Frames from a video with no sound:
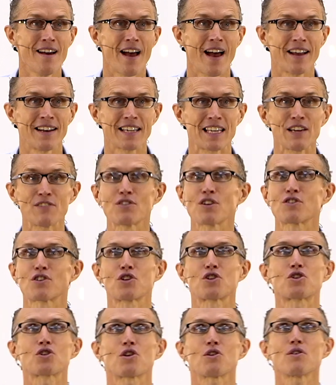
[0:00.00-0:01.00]
and gives us
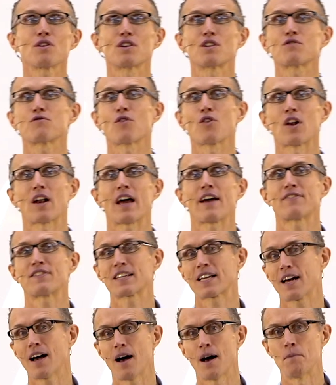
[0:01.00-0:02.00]
assurance for the life
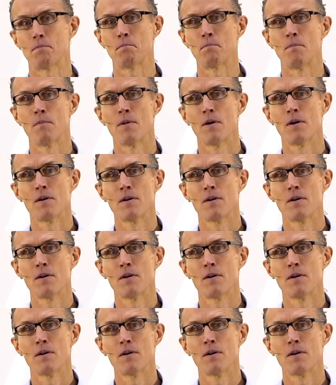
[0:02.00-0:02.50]
to come.